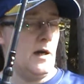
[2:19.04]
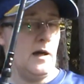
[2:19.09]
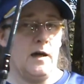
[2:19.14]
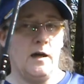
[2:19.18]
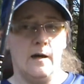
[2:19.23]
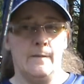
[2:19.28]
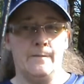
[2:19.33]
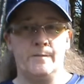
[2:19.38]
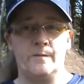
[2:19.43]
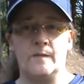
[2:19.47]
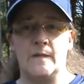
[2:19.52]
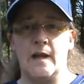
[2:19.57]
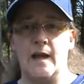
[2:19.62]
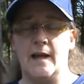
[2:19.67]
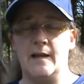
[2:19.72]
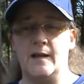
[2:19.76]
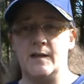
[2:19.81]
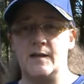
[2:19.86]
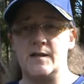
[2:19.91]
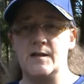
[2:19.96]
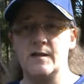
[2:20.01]

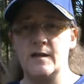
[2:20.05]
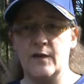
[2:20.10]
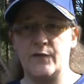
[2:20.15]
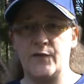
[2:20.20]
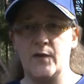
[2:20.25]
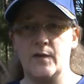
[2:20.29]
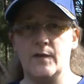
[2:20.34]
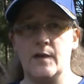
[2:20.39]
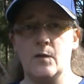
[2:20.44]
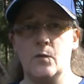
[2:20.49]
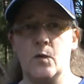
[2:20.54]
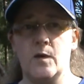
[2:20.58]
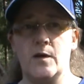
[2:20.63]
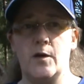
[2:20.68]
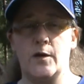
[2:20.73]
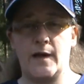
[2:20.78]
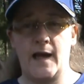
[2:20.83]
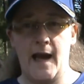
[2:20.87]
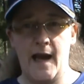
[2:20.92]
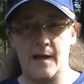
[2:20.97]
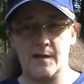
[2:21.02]
and it's different than when
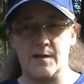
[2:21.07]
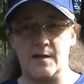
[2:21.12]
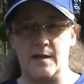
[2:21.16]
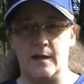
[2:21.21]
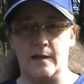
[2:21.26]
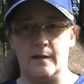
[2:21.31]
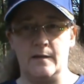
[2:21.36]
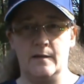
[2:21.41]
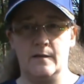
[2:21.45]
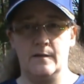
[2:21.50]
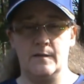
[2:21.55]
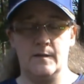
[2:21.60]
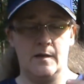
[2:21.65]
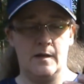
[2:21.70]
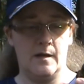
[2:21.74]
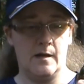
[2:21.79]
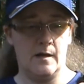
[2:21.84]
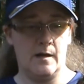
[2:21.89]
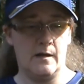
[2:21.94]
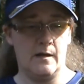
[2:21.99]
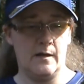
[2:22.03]
you're casting.
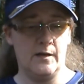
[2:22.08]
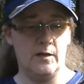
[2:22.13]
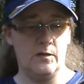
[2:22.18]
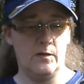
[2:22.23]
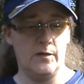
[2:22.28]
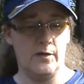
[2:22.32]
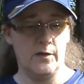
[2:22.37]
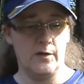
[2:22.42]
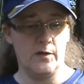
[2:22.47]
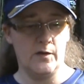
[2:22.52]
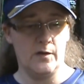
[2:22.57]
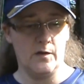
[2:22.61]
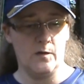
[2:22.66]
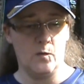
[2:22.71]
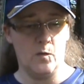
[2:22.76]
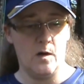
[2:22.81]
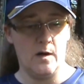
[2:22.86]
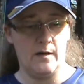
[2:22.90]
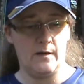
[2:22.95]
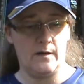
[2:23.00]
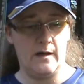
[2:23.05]
You're going to
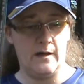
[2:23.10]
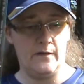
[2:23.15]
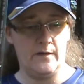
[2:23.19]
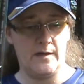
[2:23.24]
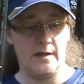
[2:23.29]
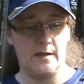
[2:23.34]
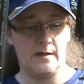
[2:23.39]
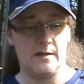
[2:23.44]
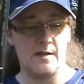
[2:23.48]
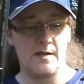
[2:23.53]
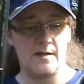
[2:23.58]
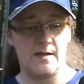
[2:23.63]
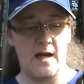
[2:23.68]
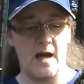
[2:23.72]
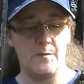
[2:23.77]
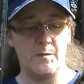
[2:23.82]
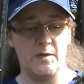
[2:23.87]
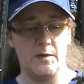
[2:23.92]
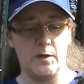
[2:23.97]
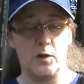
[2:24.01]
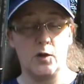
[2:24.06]
want everything to
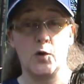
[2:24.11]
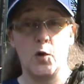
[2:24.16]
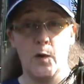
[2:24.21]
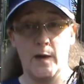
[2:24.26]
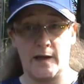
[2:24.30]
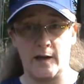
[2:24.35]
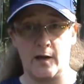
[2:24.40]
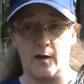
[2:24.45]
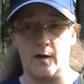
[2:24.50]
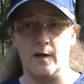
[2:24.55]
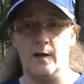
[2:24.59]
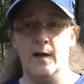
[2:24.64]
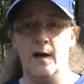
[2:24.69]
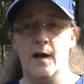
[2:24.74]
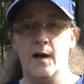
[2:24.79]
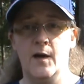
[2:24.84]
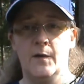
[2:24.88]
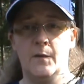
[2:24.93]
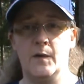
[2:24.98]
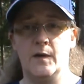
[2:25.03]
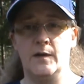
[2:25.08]
stop a little quicker
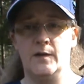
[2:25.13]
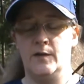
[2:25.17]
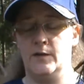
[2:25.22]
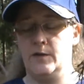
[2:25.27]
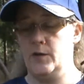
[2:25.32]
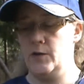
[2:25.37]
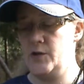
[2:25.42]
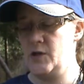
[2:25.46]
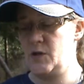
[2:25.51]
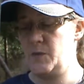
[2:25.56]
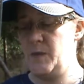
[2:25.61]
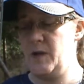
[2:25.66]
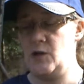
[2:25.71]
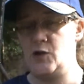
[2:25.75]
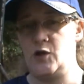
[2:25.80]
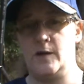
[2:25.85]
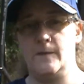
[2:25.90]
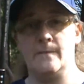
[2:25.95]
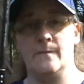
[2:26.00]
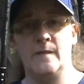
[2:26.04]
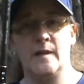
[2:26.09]
when you're just
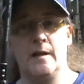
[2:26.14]
pitching.